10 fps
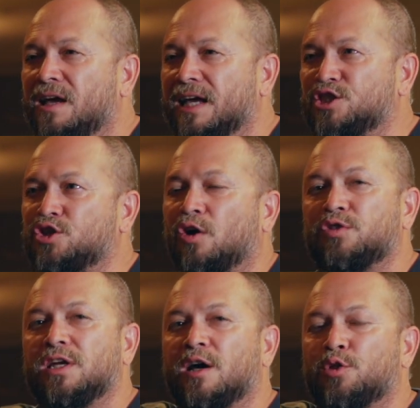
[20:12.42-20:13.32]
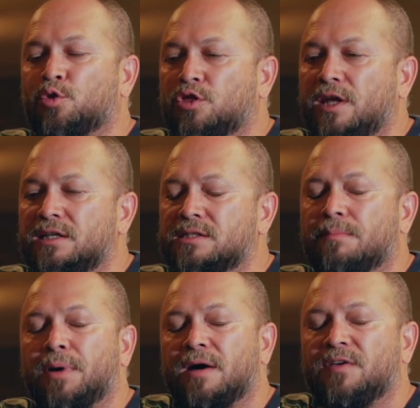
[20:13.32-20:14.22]
exalting other things
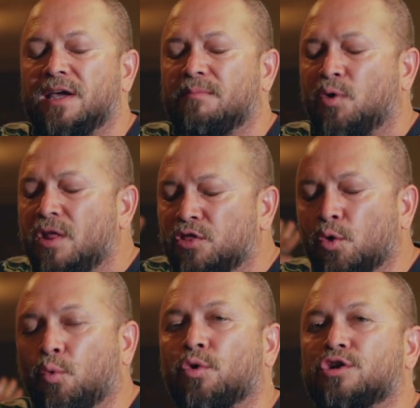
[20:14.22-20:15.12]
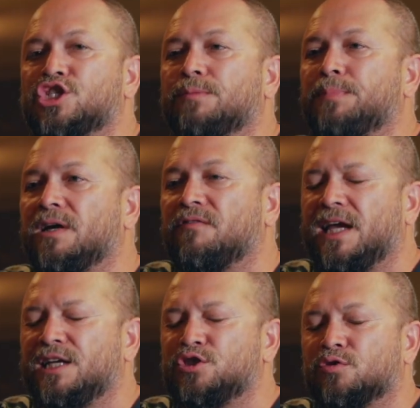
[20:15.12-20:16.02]
above Him, the worshiping of
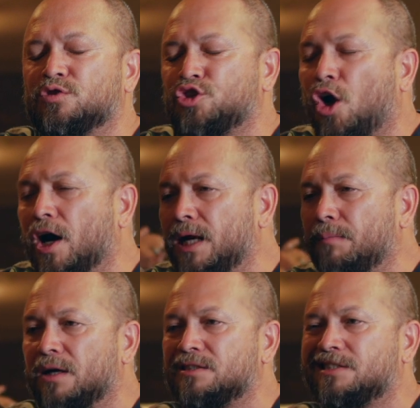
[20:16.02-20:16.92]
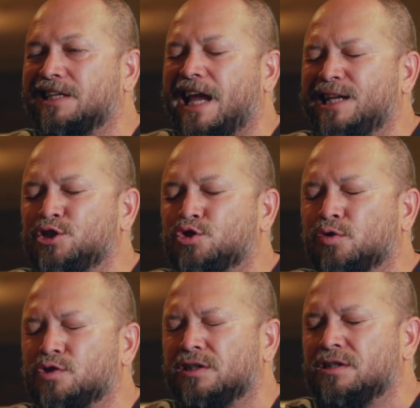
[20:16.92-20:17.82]
angels, talking about
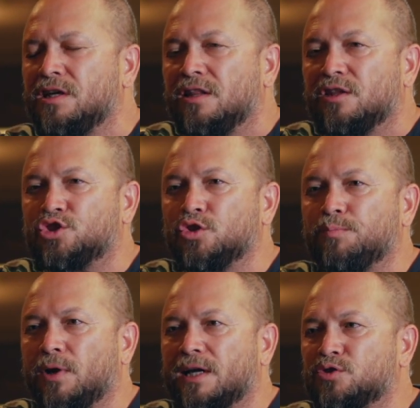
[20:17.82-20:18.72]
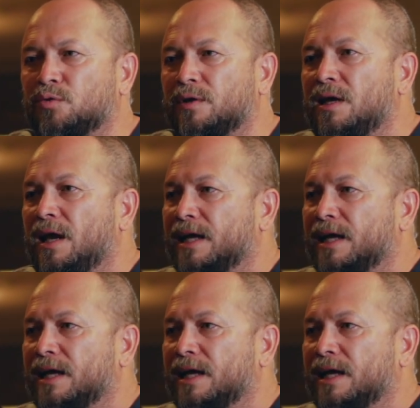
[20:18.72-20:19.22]
angels and the supernatural,